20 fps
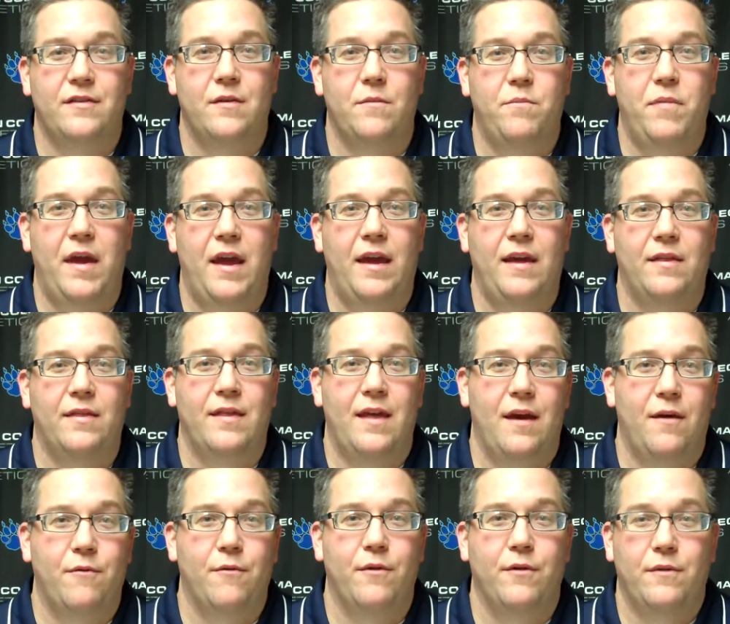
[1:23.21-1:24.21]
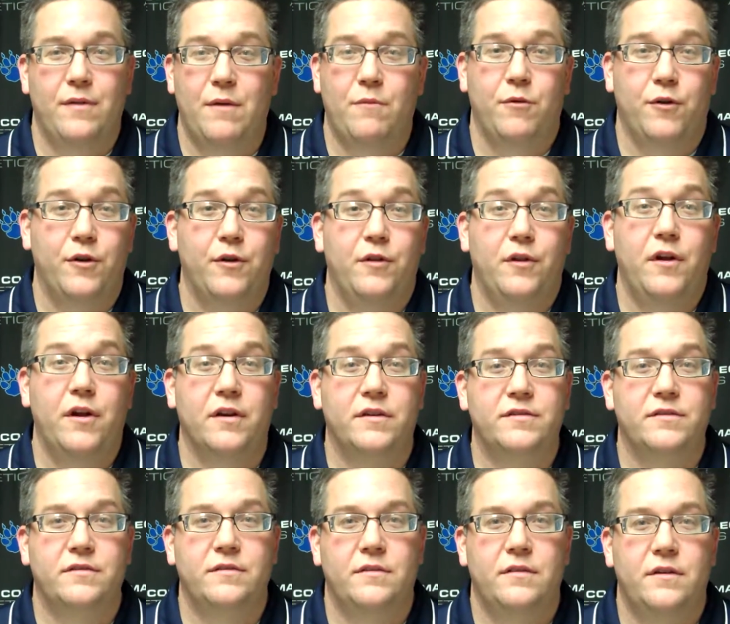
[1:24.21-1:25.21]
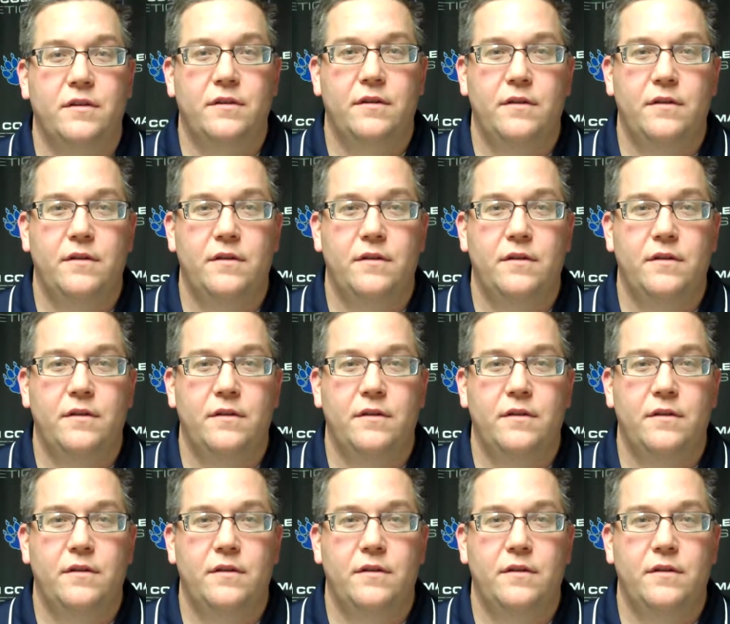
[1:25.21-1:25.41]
in the paint that were that were good looks